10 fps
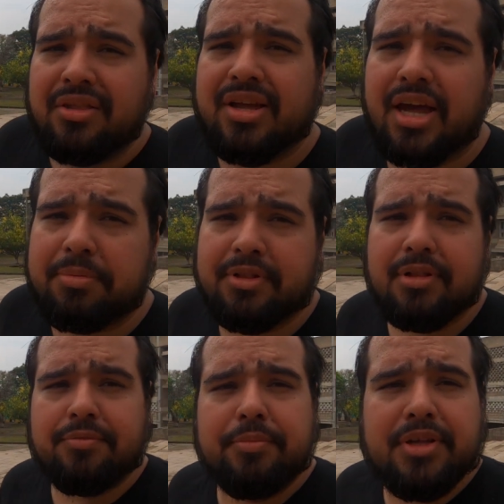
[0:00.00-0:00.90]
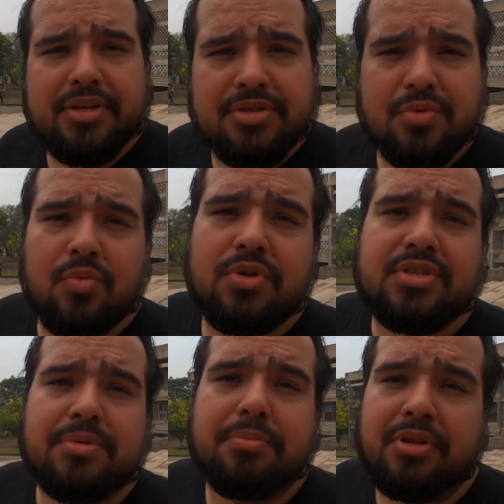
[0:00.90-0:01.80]
the capital of Belize
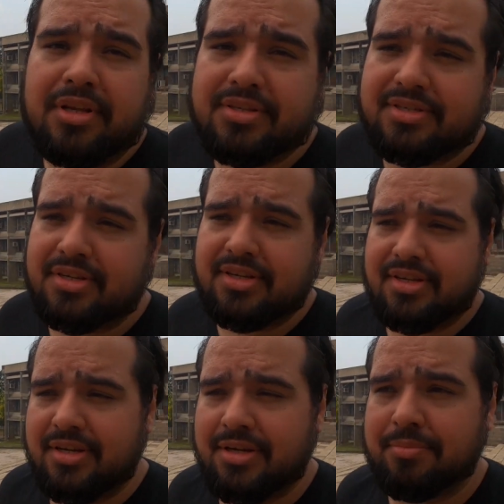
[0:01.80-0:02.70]
was Belize City.